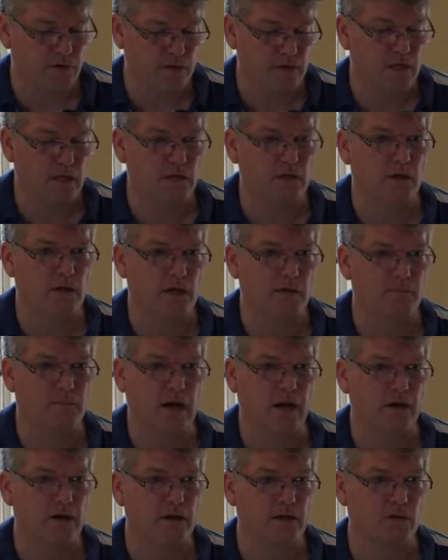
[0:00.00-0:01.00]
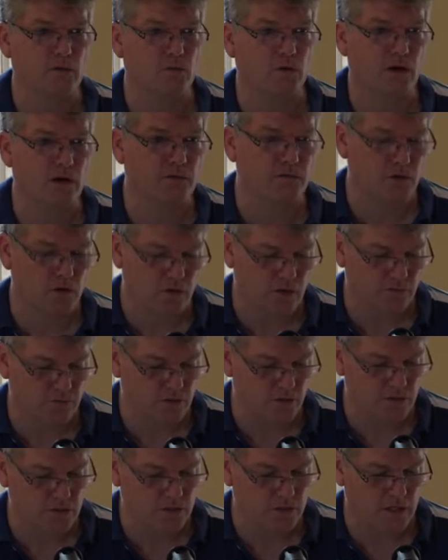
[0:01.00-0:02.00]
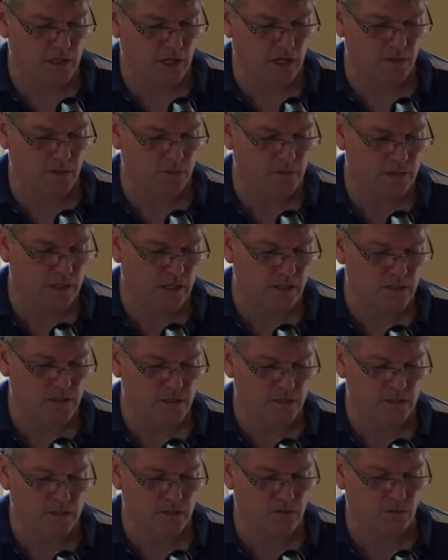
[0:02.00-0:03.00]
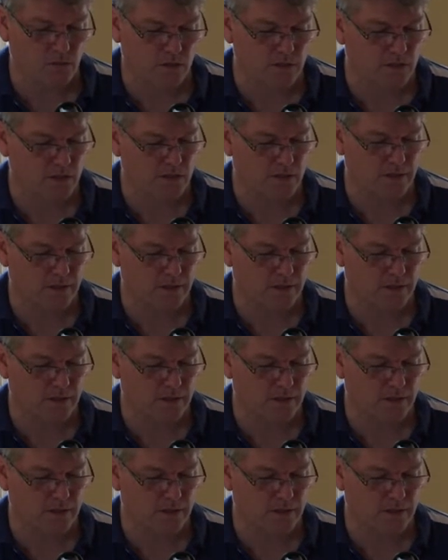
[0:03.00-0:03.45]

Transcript: and then you get married and one of you converts and the other one doesn't, and what's